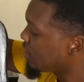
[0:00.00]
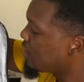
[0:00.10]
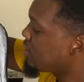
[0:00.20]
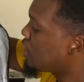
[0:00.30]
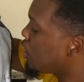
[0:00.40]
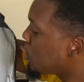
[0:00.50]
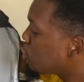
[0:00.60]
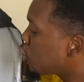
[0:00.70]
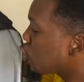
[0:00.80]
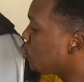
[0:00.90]
the
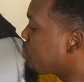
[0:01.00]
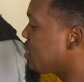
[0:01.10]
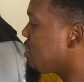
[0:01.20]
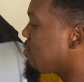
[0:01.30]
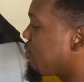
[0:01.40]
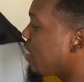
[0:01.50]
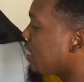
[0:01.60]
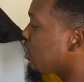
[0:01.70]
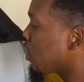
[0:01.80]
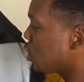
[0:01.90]
YouTube, putting
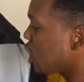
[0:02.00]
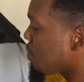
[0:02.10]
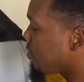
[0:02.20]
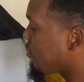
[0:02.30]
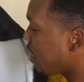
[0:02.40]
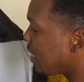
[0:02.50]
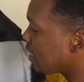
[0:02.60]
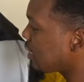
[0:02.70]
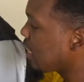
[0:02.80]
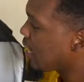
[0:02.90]
vinyl on top of
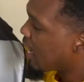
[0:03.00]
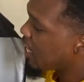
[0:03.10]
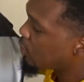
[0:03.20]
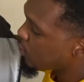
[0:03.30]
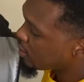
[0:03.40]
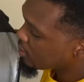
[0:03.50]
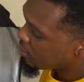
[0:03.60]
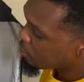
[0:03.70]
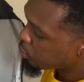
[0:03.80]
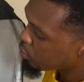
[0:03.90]
vinyl, and we
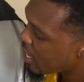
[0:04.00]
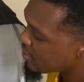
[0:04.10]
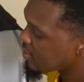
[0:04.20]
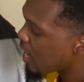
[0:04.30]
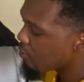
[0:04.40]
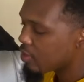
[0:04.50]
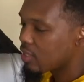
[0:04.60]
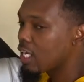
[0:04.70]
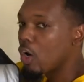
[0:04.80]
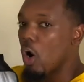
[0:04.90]
press
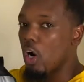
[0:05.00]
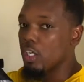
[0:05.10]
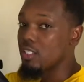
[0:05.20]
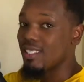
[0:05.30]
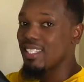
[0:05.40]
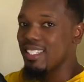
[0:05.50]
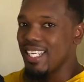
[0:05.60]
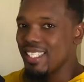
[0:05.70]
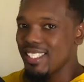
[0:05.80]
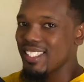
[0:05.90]
everything on to
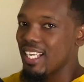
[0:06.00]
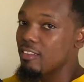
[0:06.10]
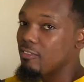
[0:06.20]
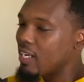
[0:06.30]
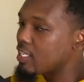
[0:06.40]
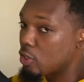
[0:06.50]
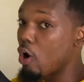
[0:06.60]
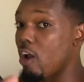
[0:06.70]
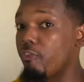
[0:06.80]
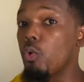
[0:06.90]
this sun visor, or
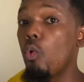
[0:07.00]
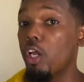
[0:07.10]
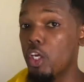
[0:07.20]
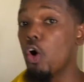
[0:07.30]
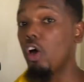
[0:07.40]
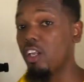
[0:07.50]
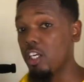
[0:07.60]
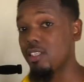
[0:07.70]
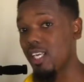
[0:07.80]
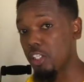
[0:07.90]
if you want to call it a
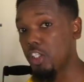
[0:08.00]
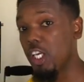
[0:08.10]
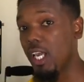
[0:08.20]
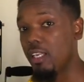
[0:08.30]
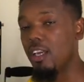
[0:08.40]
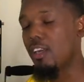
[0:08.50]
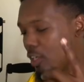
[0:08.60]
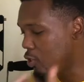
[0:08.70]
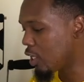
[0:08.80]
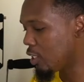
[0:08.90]
sunshade,
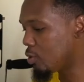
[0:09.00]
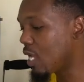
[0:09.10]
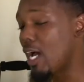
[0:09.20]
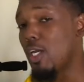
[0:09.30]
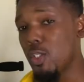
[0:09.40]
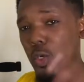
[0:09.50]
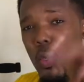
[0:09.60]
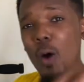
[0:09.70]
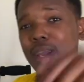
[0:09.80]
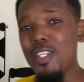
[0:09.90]
you can do that. So
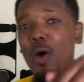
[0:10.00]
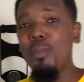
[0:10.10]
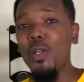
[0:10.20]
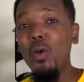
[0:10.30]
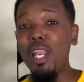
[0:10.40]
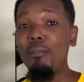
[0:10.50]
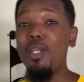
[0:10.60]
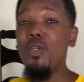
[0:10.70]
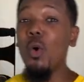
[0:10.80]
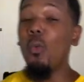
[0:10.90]
comment down below, let me
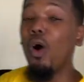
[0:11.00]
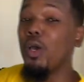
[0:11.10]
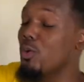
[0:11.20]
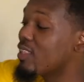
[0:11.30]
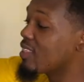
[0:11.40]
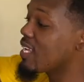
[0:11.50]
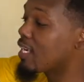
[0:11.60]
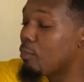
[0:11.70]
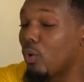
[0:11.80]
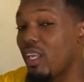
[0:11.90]
know what you think
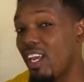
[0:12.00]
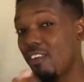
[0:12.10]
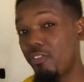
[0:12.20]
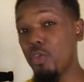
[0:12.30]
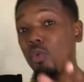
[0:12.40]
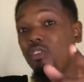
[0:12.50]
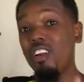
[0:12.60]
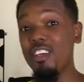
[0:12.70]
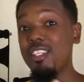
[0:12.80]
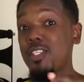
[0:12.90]
about it. If you
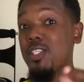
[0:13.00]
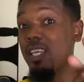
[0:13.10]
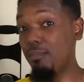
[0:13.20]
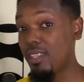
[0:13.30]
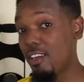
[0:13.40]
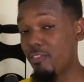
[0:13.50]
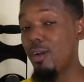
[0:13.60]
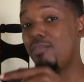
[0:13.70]
learned something from